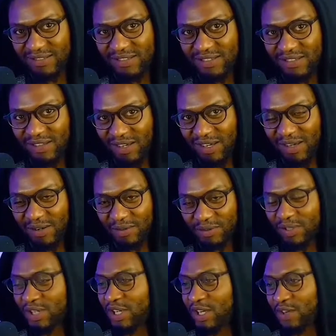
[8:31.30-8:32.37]
Yeah, no.
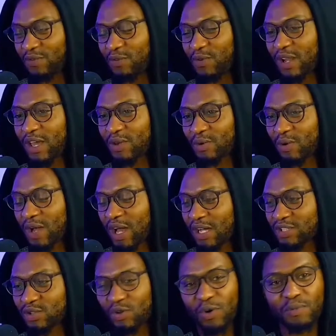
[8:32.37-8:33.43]
If you like, you go
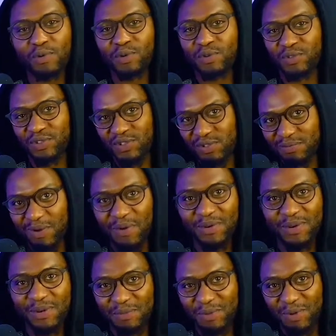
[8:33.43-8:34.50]
ask Comoros. Maui
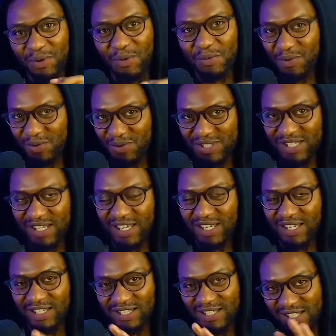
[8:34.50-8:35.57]
come Comoros say
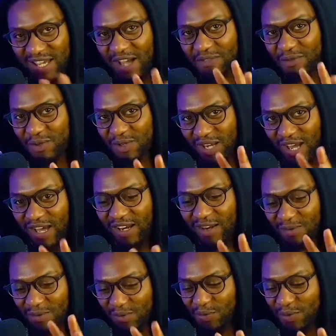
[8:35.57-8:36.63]
it is the AFCON
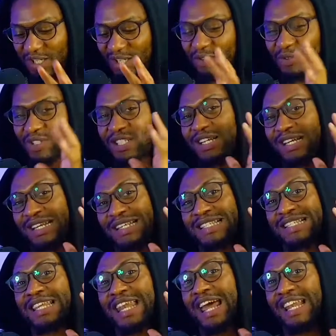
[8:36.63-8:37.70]
now go win. You go stick
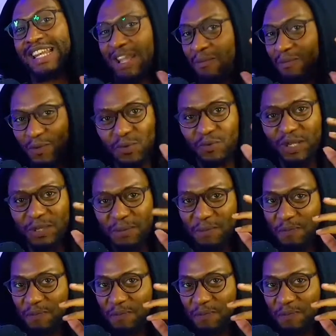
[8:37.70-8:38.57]
racing, na them go win.